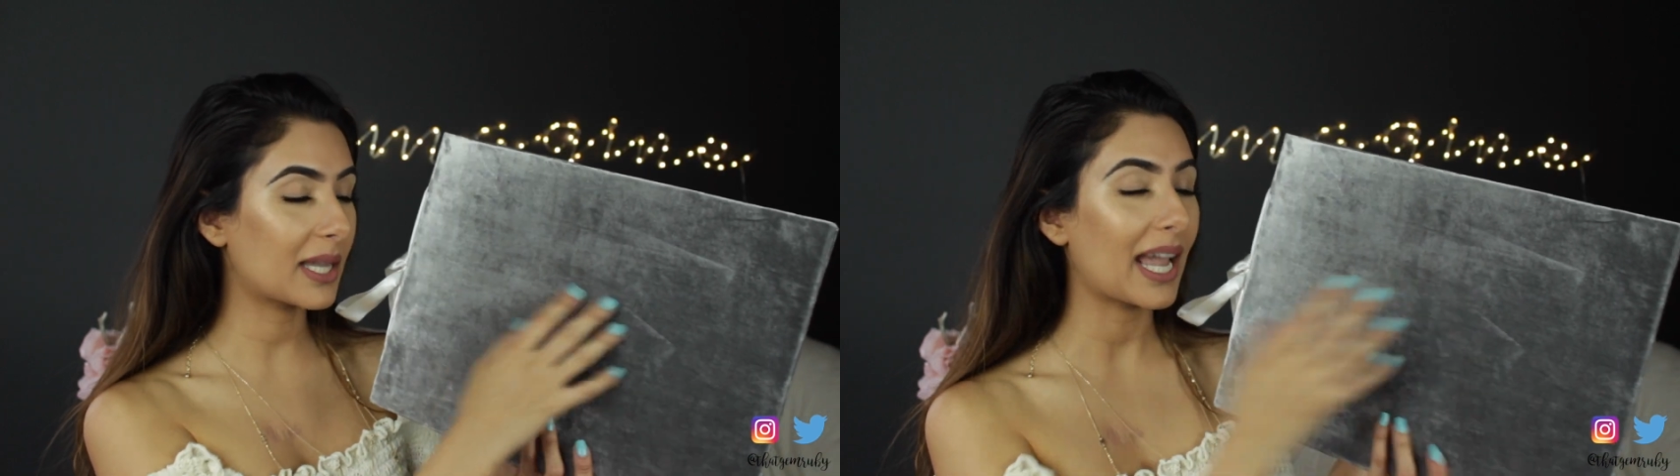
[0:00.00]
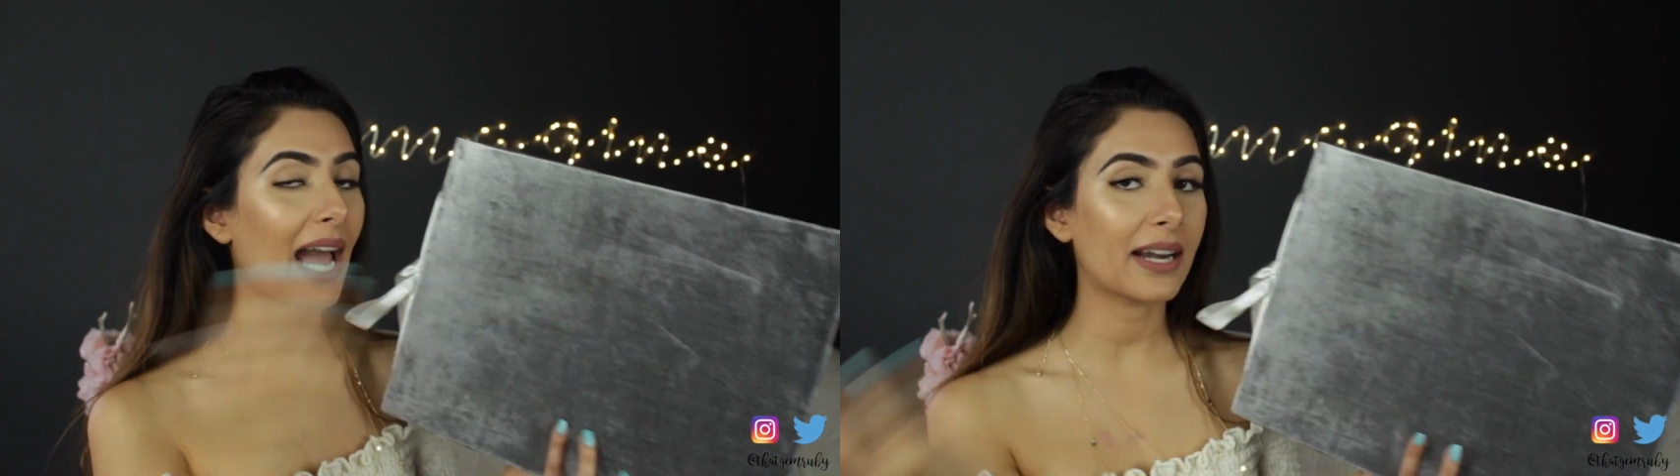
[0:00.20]

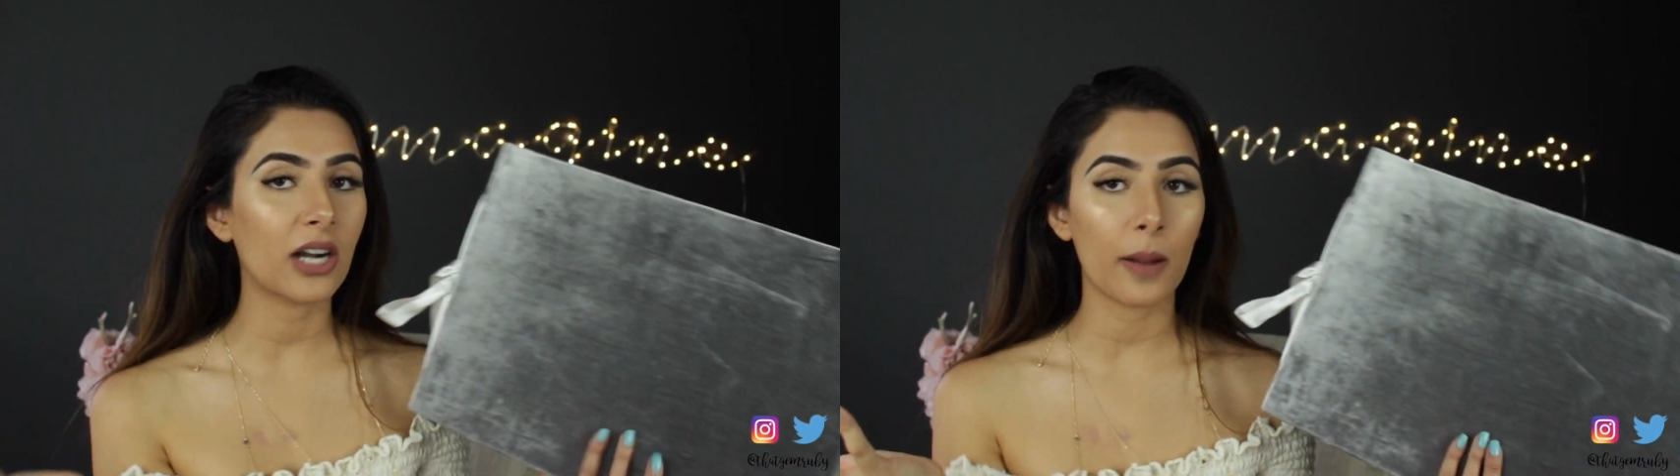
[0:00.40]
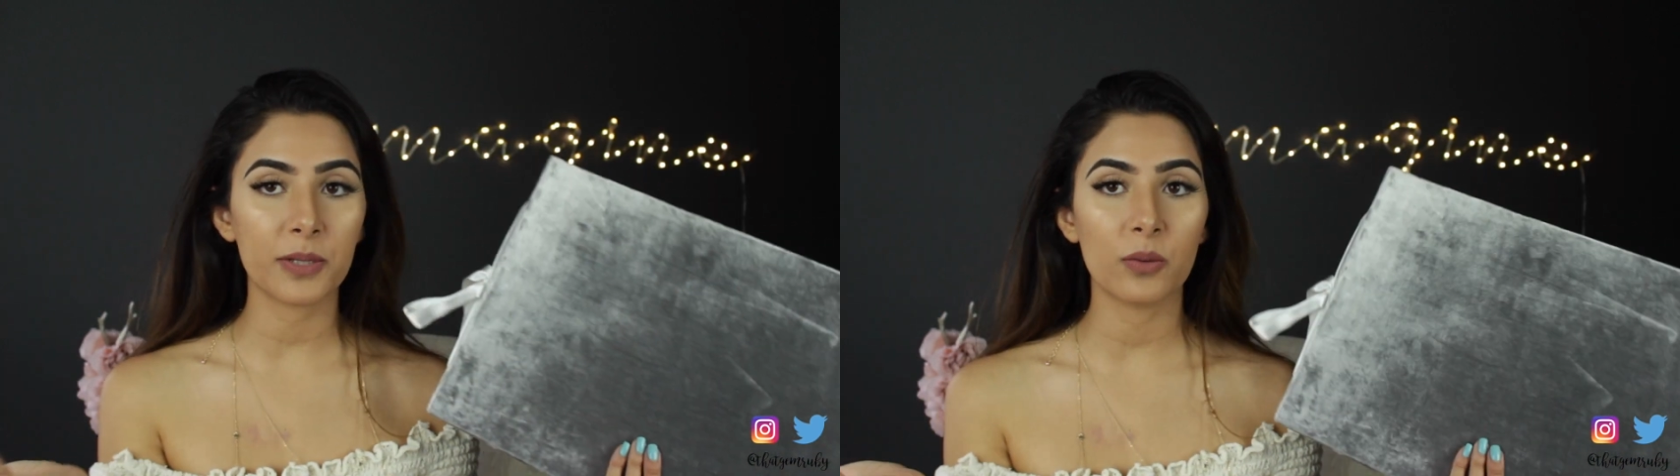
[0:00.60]
They had
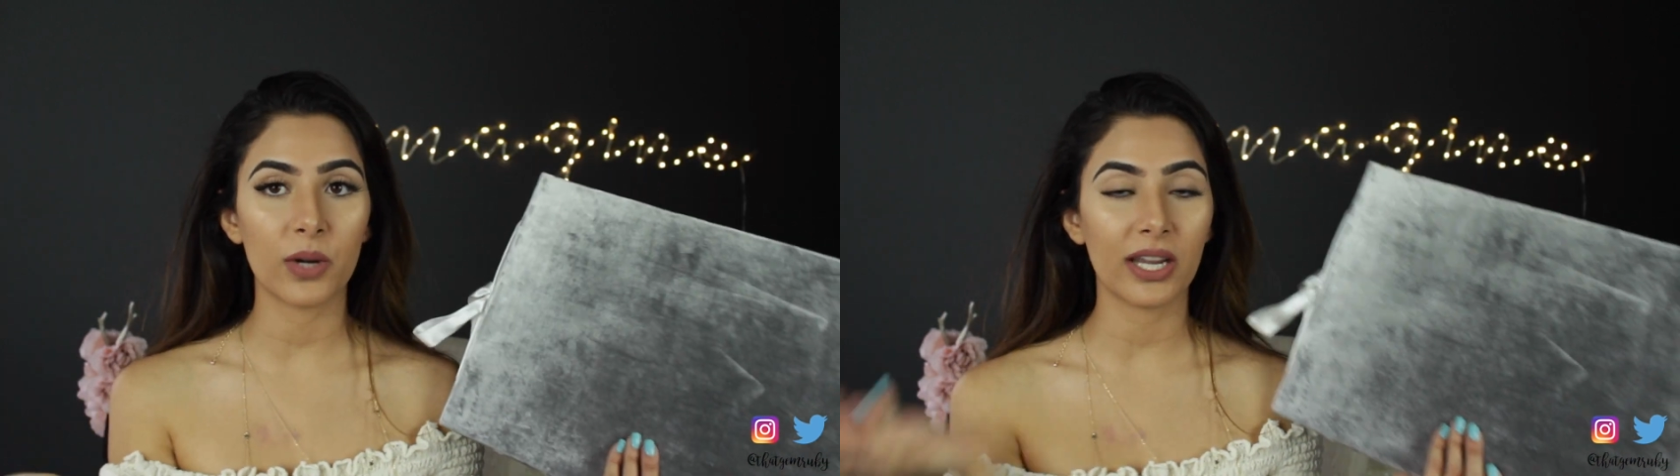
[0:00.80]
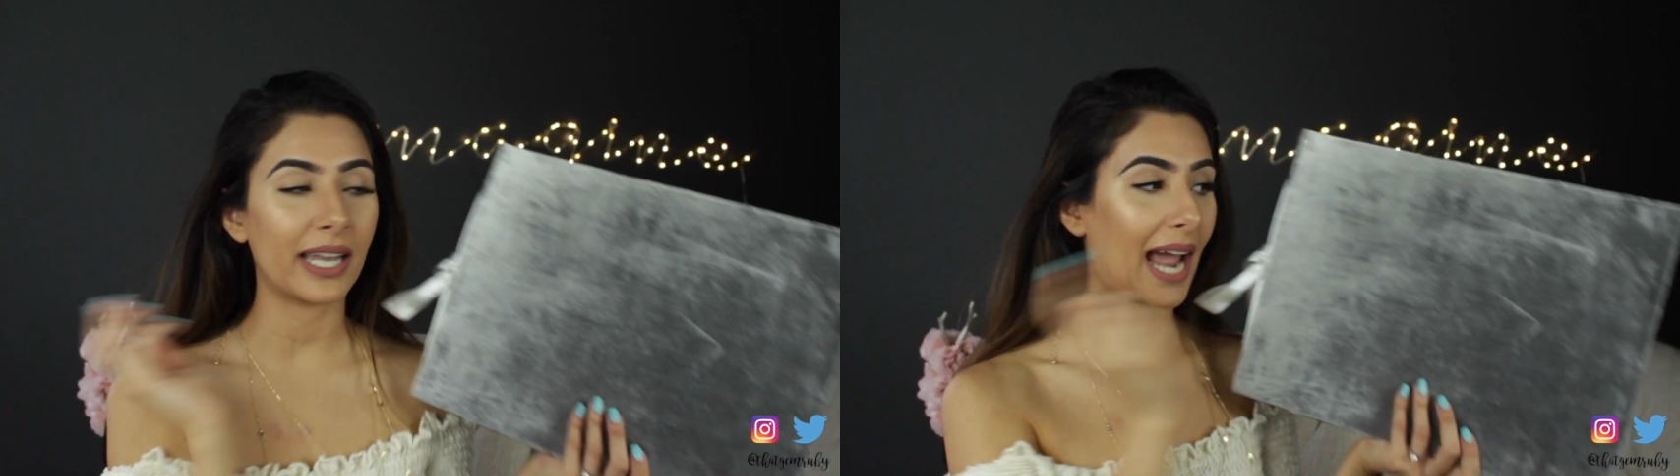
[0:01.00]
an option
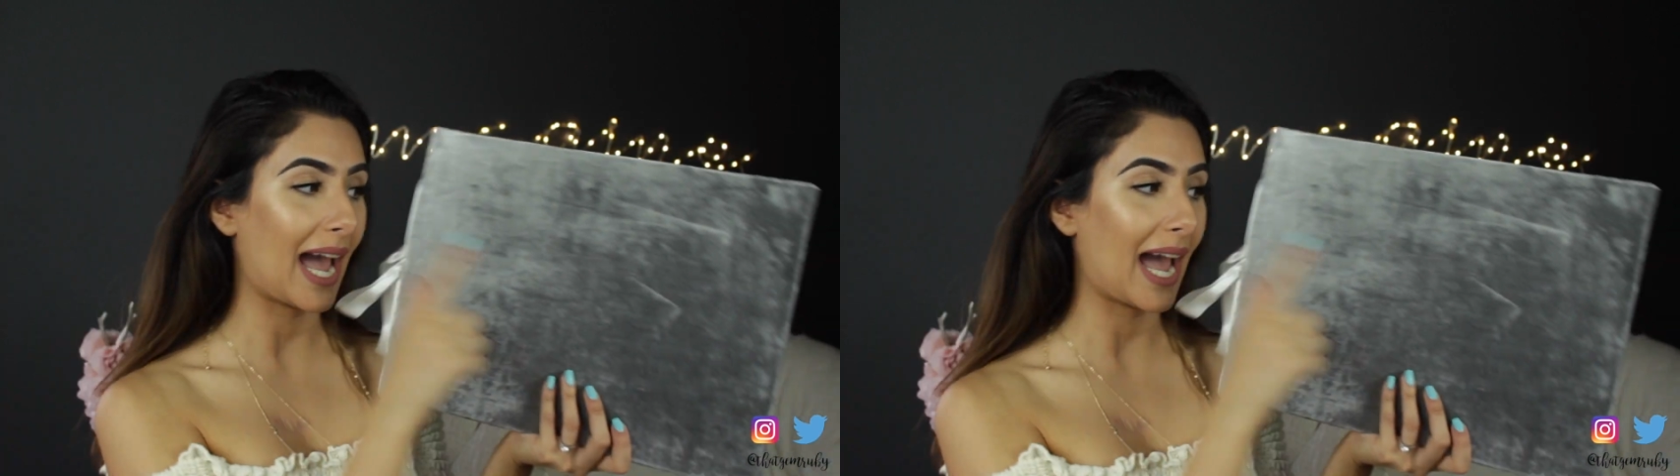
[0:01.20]
where you could